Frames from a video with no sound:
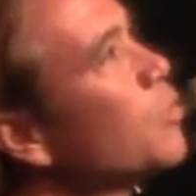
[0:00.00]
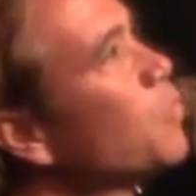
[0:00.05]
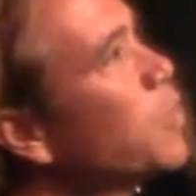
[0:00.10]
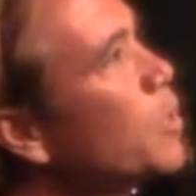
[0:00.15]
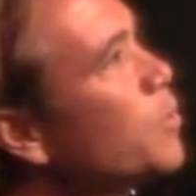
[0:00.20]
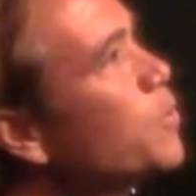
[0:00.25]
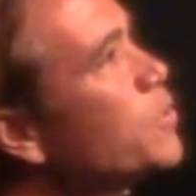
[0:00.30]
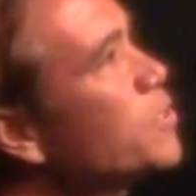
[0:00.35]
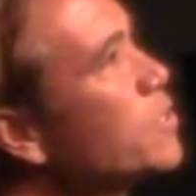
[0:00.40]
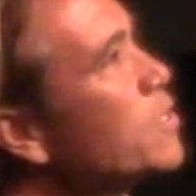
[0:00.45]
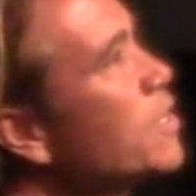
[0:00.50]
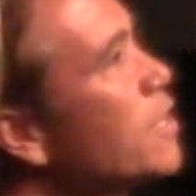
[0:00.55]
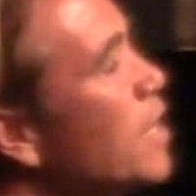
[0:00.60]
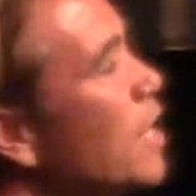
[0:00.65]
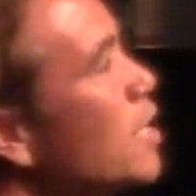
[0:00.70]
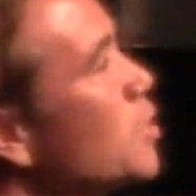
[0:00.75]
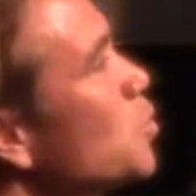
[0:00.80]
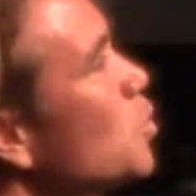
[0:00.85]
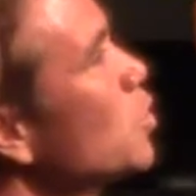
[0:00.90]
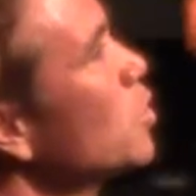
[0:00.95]
purpose of the
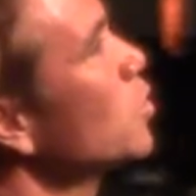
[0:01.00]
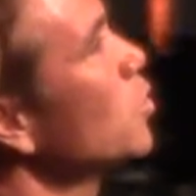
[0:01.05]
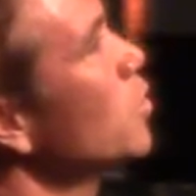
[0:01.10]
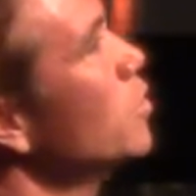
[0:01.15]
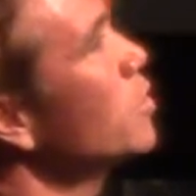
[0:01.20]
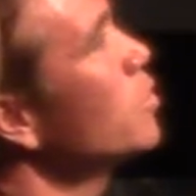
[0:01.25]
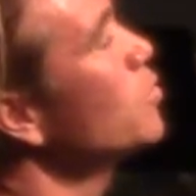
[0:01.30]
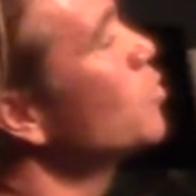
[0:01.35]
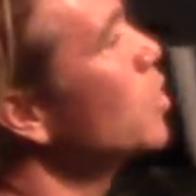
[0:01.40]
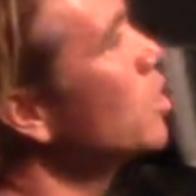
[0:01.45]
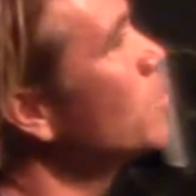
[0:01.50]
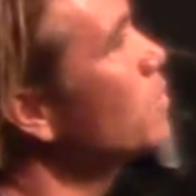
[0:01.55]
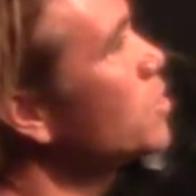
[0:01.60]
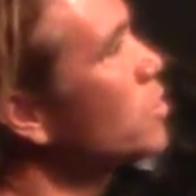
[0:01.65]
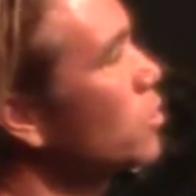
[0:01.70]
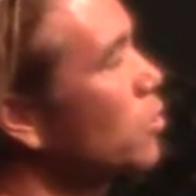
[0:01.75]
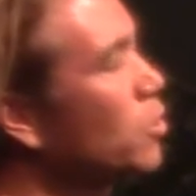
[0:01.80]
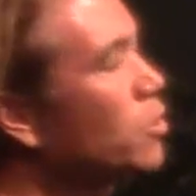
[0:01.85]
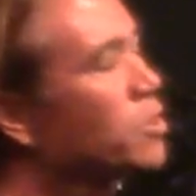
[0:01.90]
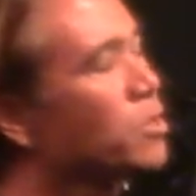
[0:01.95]
gospel, according to Romans,
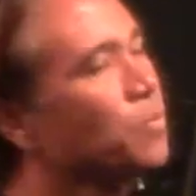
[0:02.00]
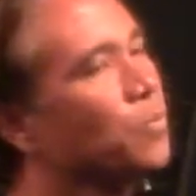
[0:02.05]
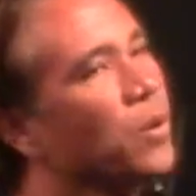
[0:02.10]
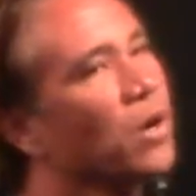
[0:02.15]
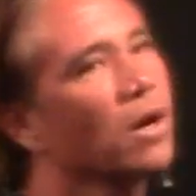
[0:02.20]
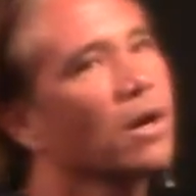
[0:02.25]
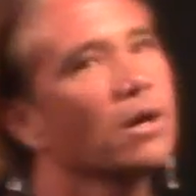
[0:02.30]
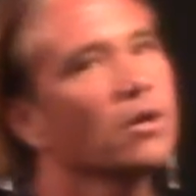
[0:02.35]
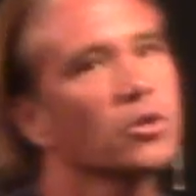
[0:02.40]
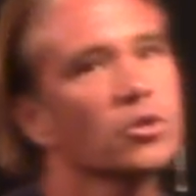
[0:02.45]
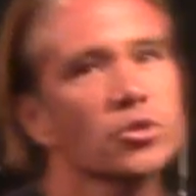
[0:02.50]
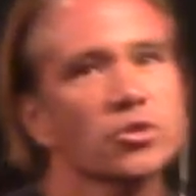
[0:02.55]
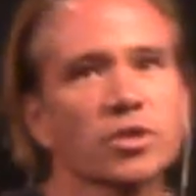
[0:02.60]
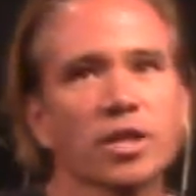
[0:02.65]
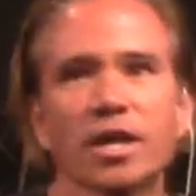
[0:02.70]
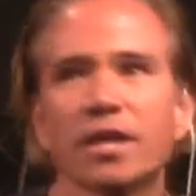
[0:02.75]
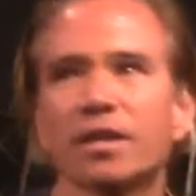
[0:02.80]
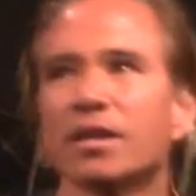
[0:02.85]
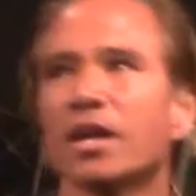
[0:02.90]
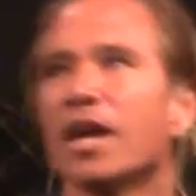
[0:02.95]
according to Paul, who
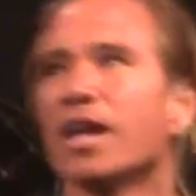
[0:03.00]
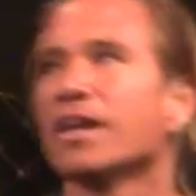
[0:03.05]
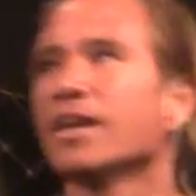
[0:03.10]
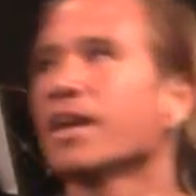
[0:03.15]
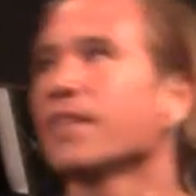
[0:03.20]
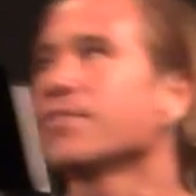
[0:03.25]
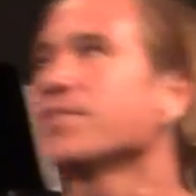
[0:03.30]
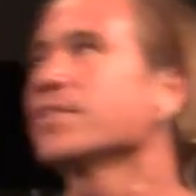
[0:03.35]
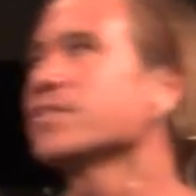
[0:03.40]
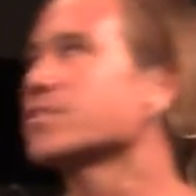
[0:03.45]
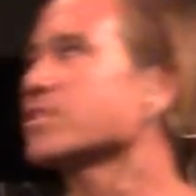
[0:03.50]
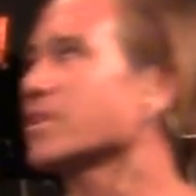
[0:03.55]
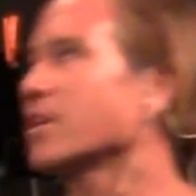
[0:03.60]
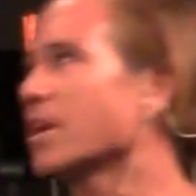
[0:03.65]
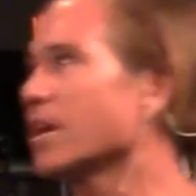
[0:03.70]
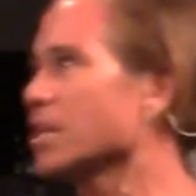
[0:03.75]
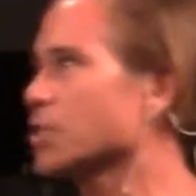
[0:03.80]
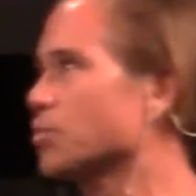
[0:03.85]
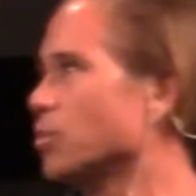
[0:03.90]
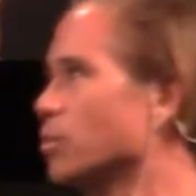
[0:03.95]
said, Let this
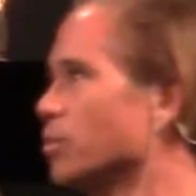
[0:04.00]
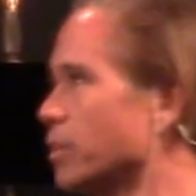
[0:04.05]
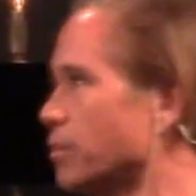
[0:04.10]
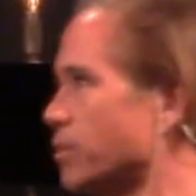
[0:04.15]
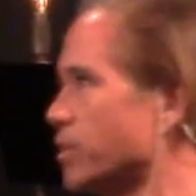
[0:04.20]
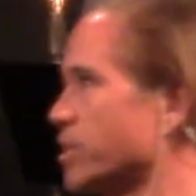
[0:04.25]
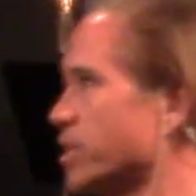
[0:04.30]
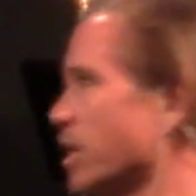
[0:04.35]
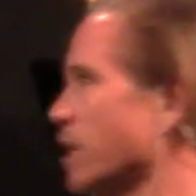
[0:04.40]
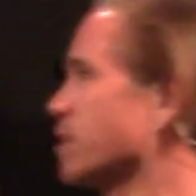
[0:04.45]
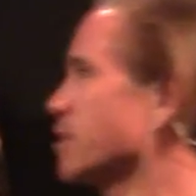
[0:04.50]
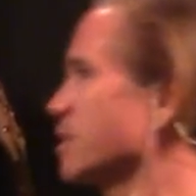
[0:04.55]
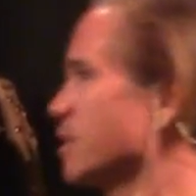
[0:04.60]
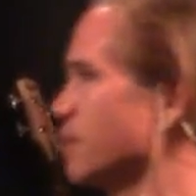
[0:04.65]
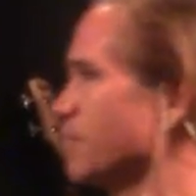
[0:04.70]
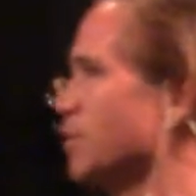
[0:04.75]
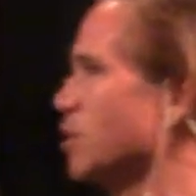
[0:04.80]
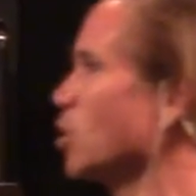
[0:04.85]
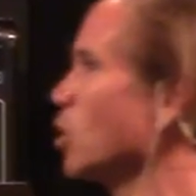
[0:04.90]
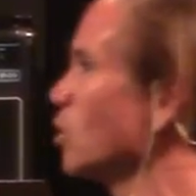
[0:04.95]
gospel be
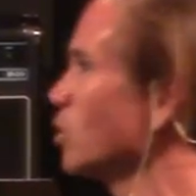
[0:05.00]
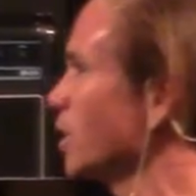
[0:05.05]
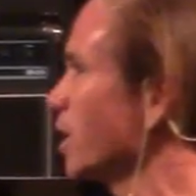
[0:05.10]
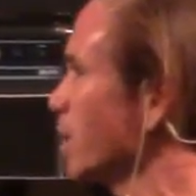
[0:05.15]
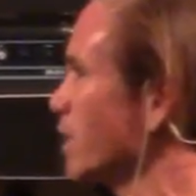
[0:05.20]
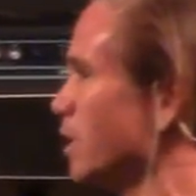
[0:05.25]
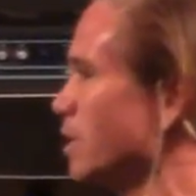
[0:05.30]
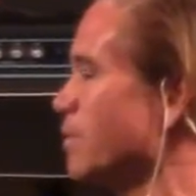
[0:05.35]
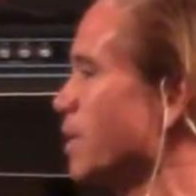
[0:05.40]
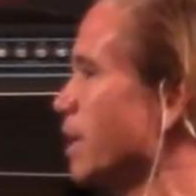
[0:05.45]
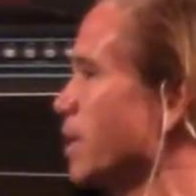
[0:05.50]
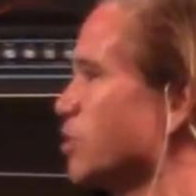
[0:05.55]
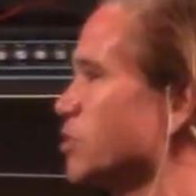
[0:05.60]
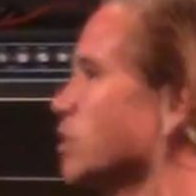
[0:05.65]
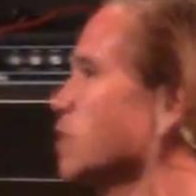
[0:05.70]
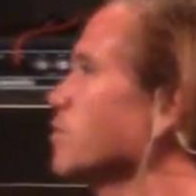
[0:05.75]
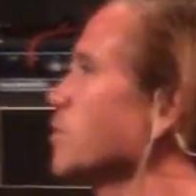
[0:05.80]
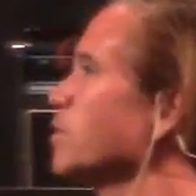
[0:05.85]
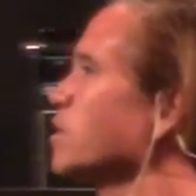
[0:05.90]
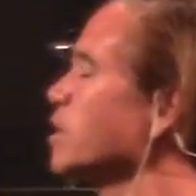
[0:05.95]
protected, but don't let anybody else
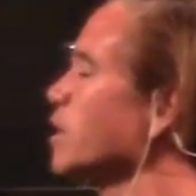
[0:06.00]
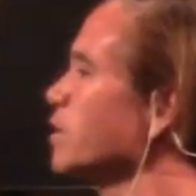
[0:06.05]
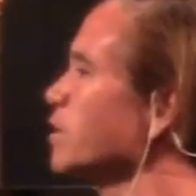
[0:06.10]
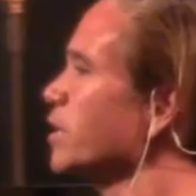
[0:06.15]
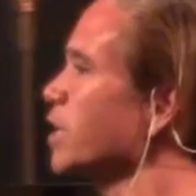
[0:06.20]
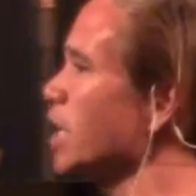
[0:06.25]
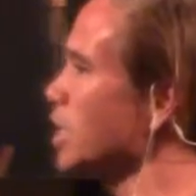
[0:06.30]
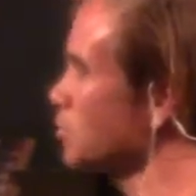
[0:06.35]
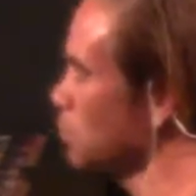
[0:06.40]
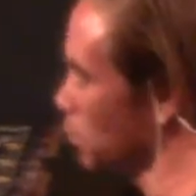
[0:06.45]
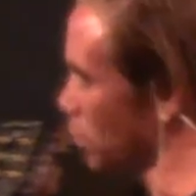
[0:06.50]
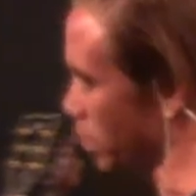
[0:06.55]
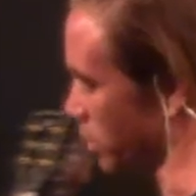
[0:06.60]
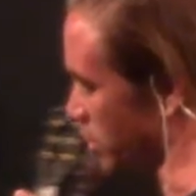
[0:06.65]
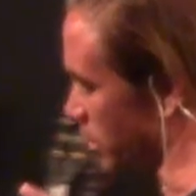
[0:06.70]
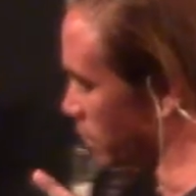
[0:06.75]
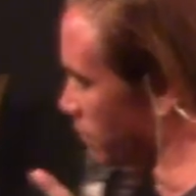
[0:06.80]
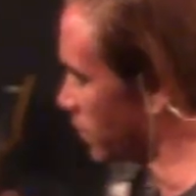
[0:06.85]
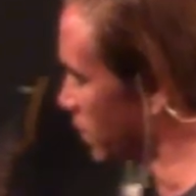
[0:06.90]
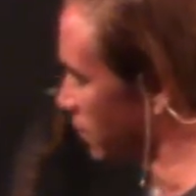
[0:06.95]
give you another gospel,
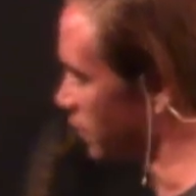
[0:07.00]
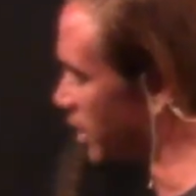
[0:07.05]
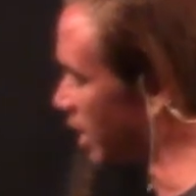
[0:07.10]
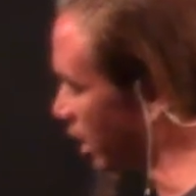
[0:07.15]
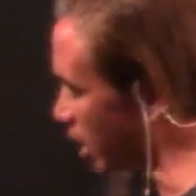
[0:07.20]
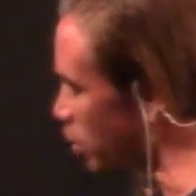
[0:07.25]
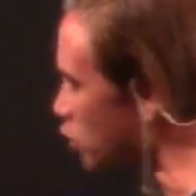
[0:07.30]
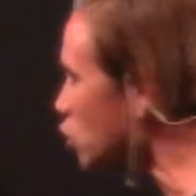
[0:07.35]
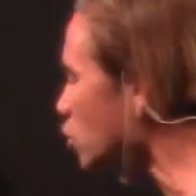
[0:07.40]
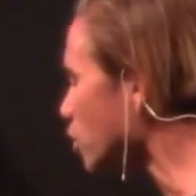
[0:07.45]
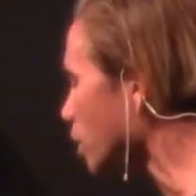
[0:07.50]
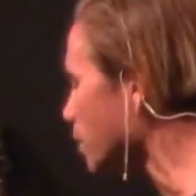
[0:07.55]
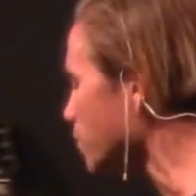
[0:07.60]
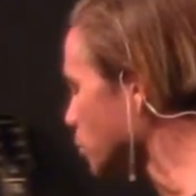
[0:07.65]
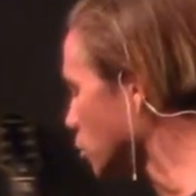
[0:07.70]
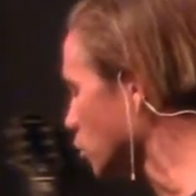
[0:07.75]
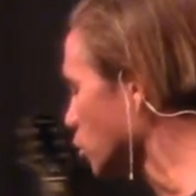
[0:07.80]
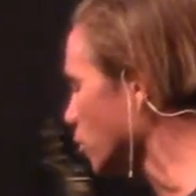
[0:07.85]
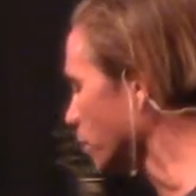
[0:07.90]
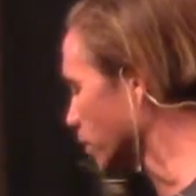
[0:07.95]
because even if an angel
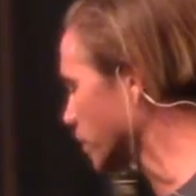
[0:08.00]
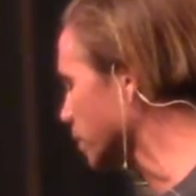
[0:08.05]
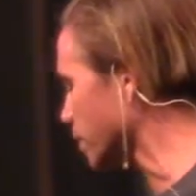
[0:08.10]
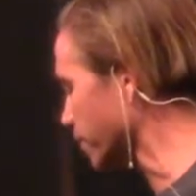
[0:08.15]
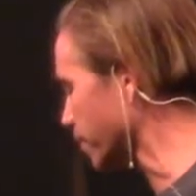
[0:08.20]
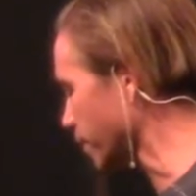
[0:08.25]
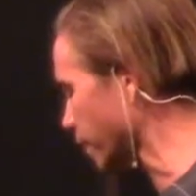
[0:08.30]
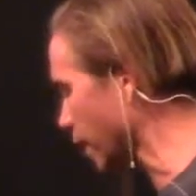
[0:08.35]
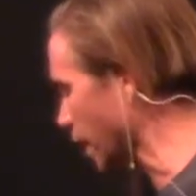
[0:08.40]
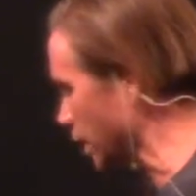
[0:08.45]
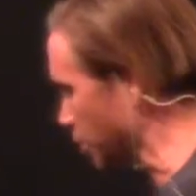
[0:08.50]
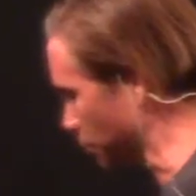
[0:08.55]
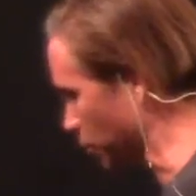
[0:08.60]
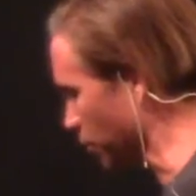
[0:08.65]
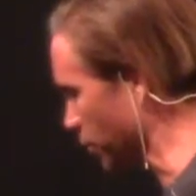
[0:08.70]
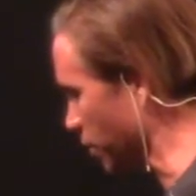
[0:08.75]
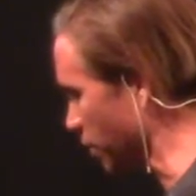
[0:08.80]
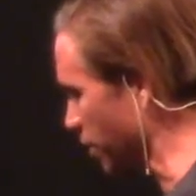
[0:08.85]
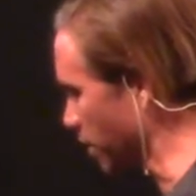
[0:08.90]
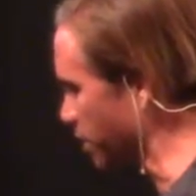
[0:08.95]
comes to you with a different gospel
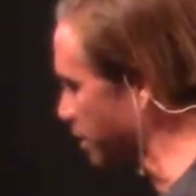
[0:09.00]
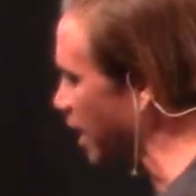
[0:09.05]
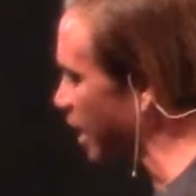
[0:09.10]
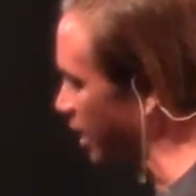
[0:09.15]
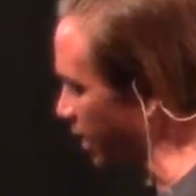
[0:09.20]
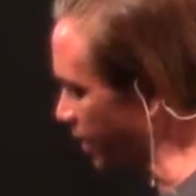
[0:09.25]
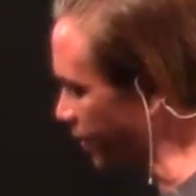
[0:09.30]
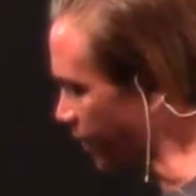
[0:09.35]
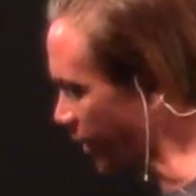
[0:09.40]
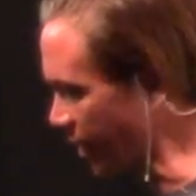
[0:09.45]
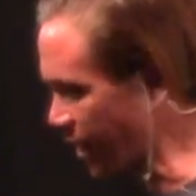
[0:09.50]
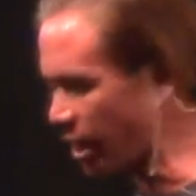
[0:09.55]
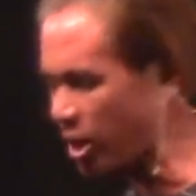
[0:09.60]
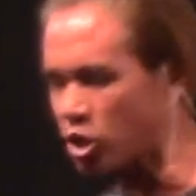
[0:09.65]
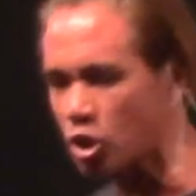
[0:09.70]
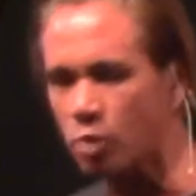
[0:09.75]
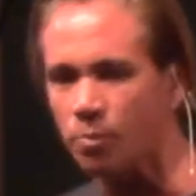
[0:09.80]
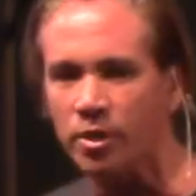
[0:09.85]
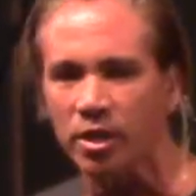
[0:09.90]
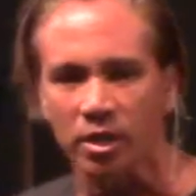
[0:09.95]
than this, let that
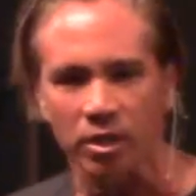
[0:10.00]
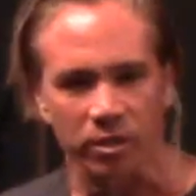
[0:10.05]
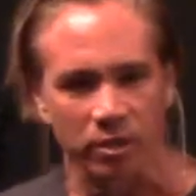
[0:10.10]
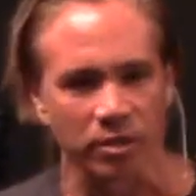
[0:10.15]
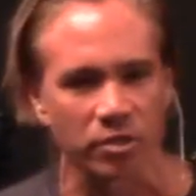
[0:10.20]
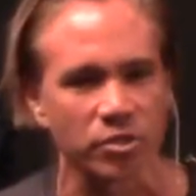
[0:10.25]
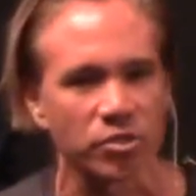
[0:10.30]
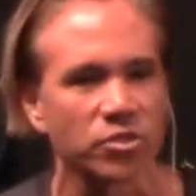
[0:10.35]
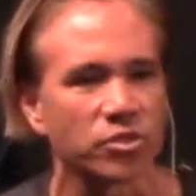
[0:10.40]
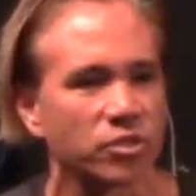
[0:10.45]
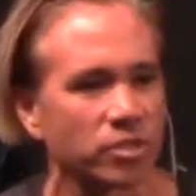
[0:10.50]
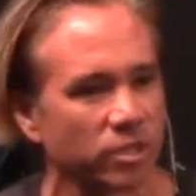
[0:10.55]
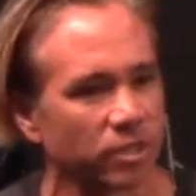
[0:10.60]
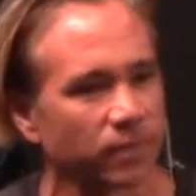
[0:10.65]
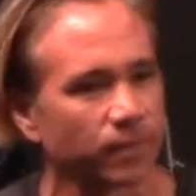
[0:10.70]
angel be accursed.